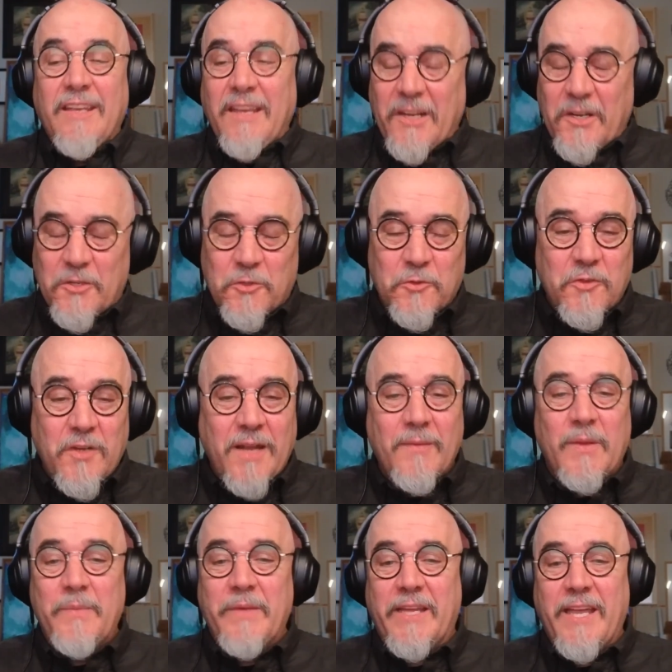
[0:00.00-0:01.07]

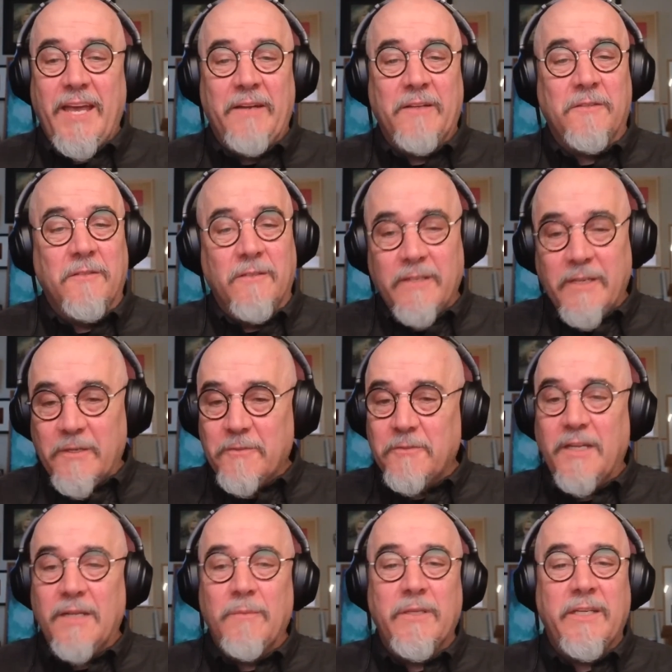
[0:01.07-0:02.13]
Incredibly mechanical,
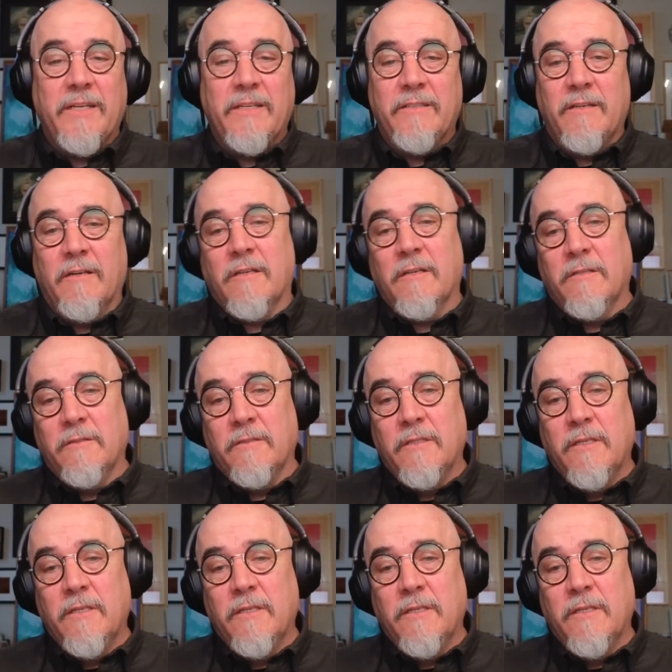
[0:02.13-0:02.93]
incredibly hierarchical,